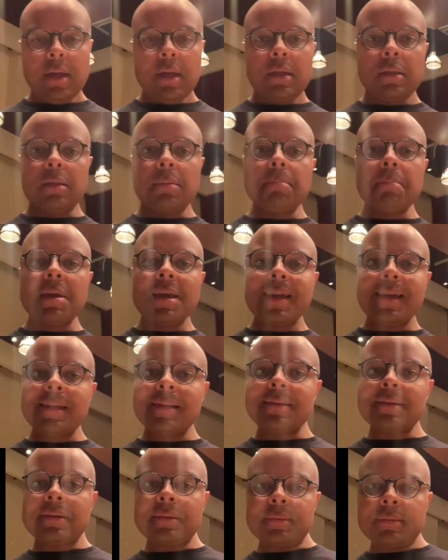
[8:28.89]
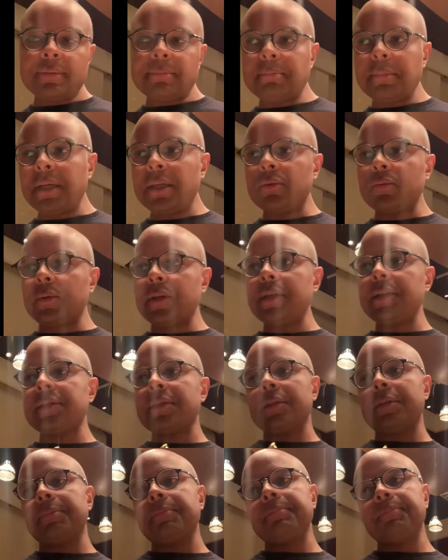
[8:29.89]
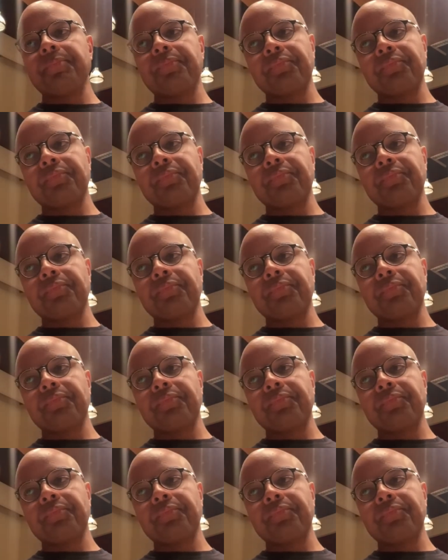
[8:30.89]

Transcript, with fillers: and the main main reason